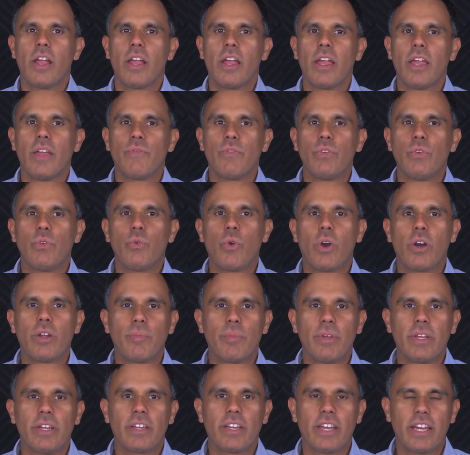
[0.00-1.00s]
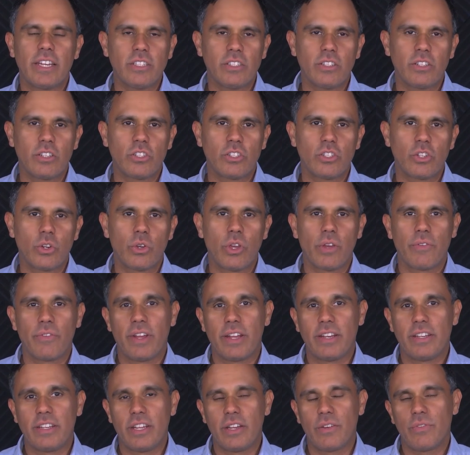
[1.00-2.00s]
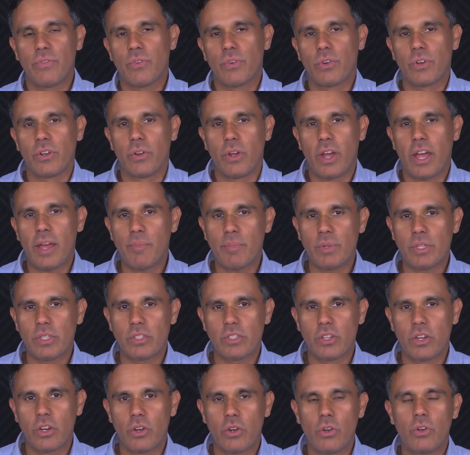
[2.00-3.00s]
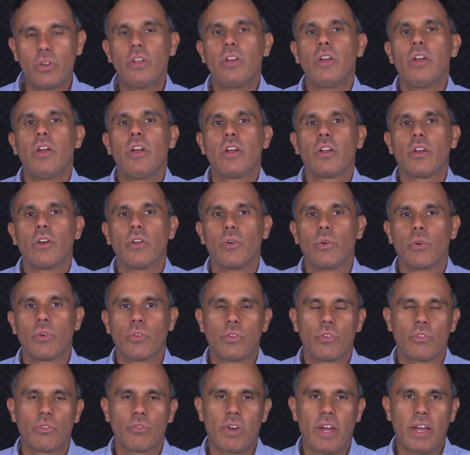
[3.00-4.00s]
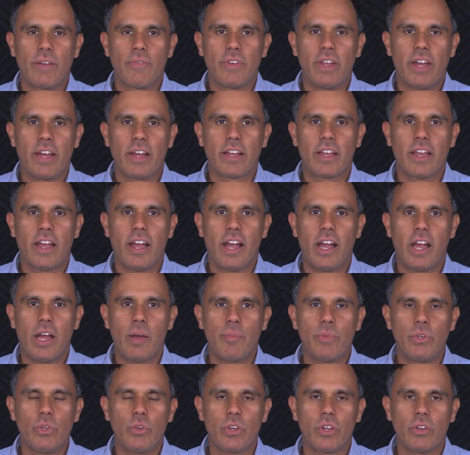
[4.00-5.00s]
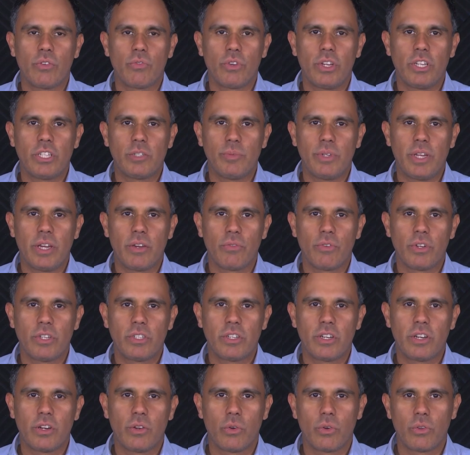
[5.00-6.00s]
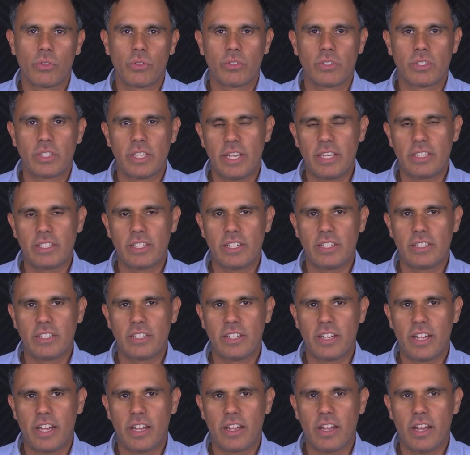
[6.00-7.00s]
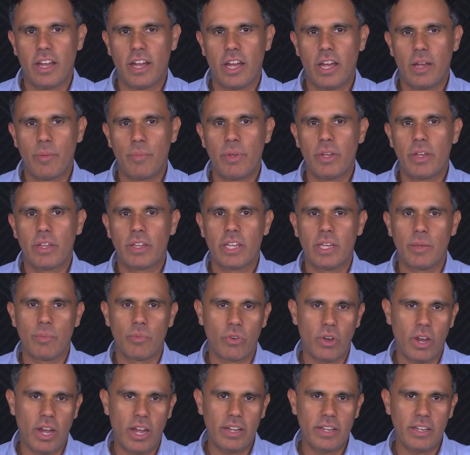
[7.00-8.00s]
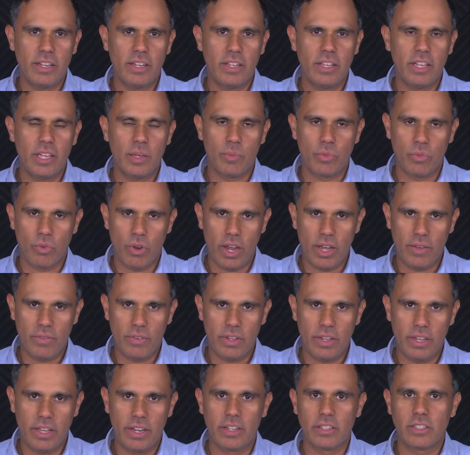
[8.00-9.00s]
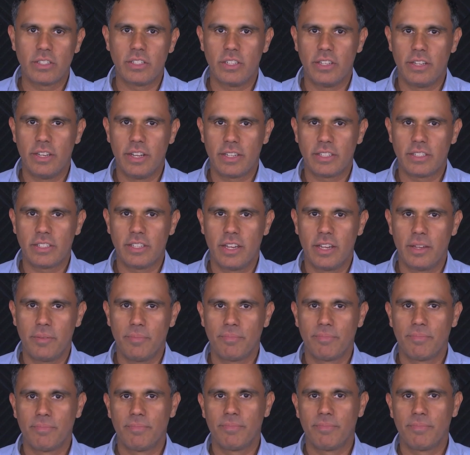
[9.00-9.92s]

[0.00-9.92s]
If you want to be a guest on the show, you have an idea for an episode, go to orthothrive.com. You can reach me at richard@orthosalesengine.com. Keep grinding, keep thriving, and I'll see you next time.